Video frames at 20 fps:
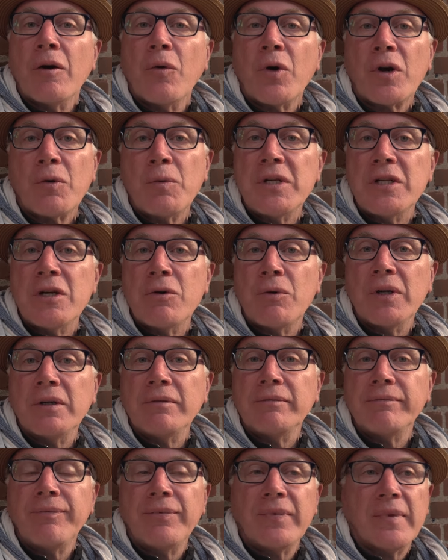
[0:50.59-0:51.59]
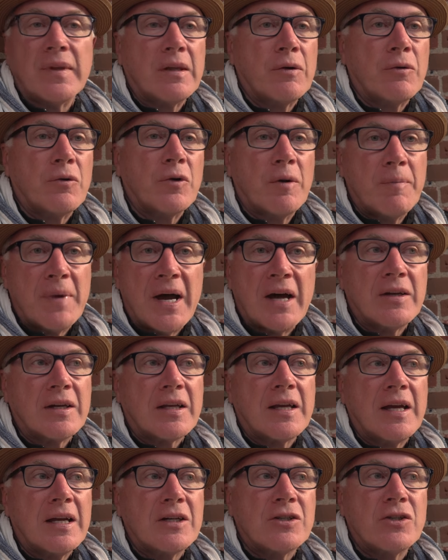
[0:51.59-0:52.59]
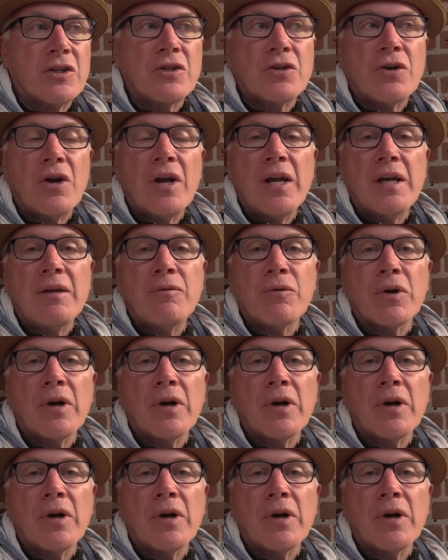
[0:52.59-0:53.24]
What are we doing? We're about to catch the train.